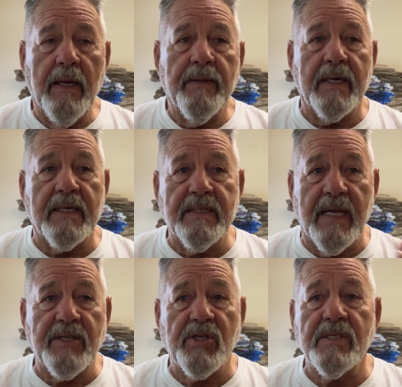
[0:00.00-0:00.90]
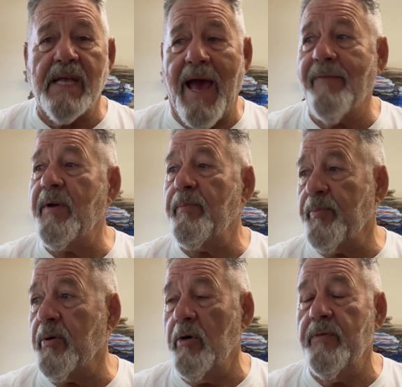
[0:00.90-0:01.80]
The conditions have
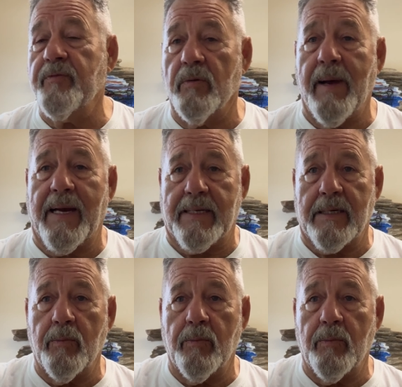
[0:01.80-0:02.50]
improved dramatically.